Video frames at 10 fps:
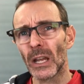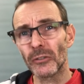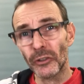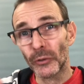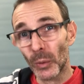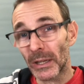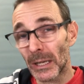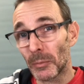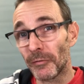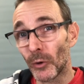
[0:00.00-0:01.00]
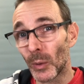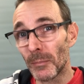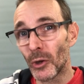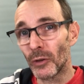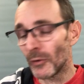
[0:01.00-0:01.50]
Just quickly before we
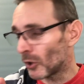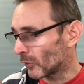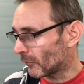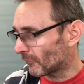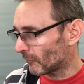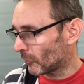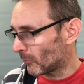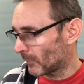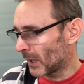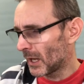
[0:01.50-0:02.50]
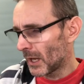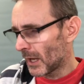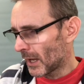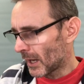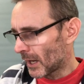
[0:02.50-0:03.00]
move on from
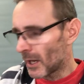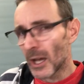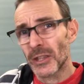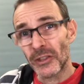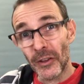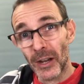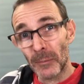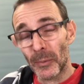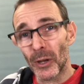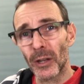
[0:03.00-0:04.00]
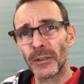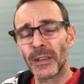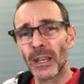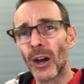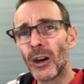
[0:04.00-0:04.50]
Nightbird,
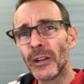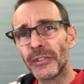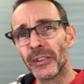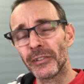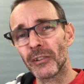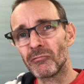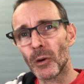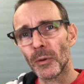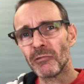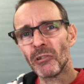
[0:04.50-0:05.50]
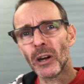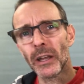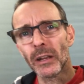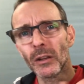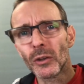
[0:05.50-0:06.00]
the artist is Robert
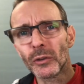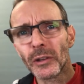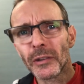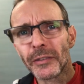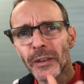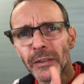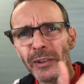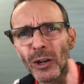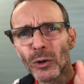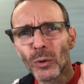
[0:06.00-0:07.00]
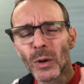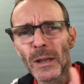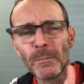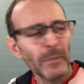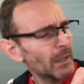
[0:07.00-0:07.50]
Ryan, who does this whole
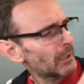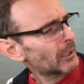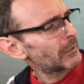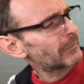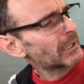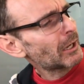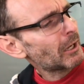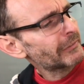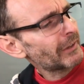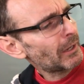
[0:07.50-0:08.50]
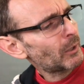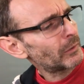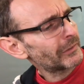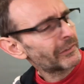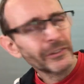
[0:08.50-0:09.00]
kind of cut out
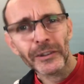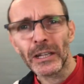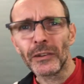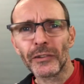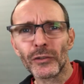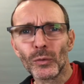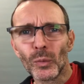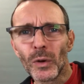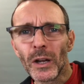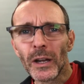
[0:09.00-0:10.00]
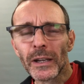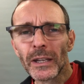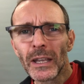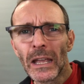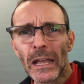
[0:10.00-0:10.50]
stencil work.
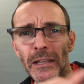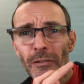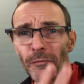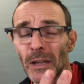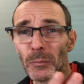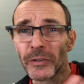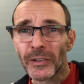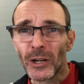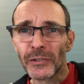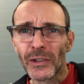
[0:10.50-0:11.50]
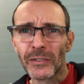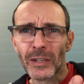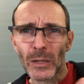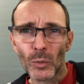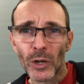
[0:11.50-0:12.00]
He's a famous artist
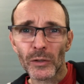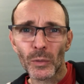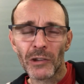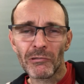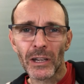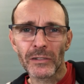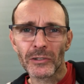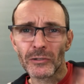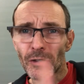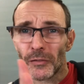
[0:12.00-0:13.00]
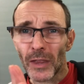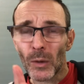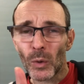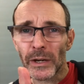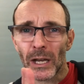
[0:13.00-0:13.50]
and he worked with Erasure just for that
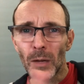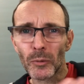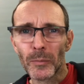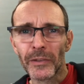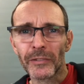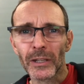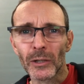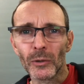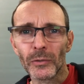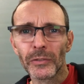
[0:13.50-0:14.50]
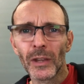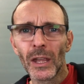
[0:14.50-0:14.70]
one album and singles.